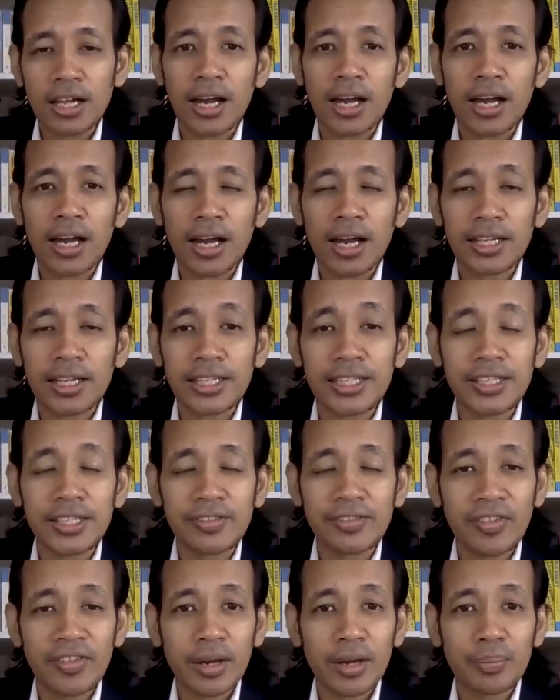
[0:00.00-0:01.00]
uh,
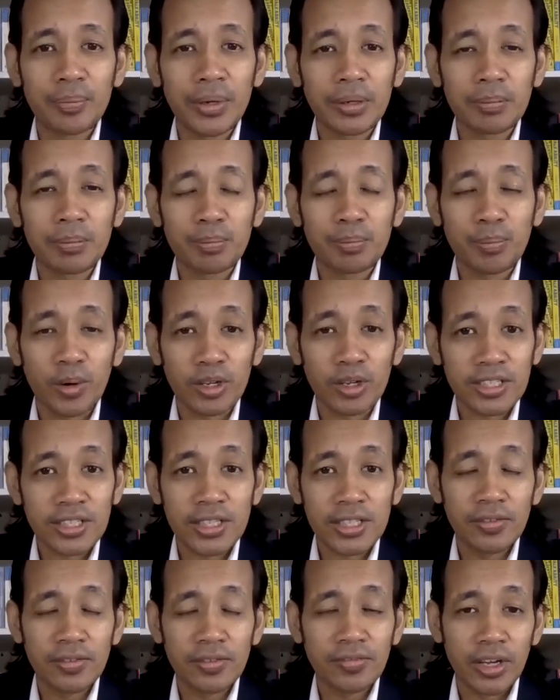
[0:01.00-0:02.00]
developing
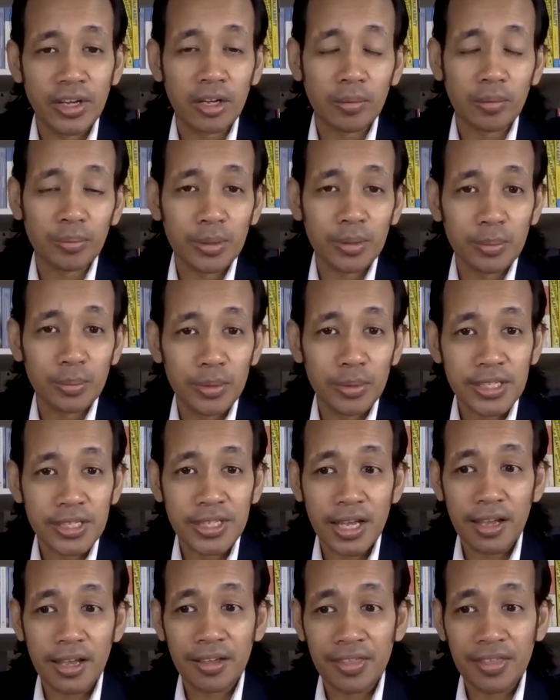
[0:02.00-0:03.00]
positive and
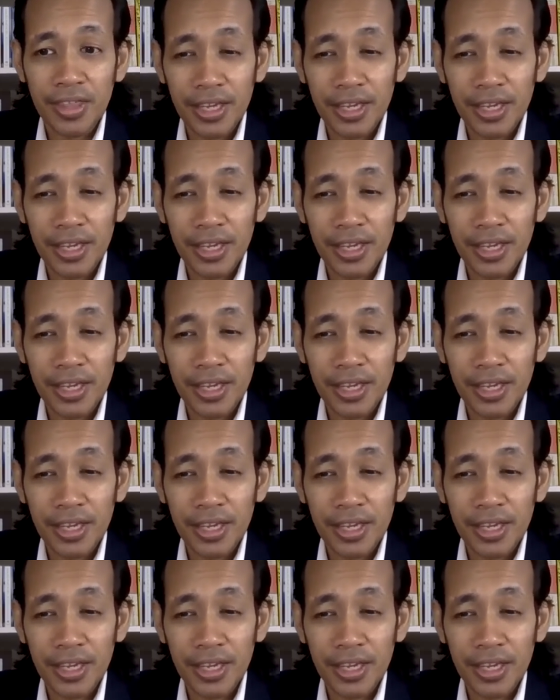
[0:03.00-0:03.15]
optimistic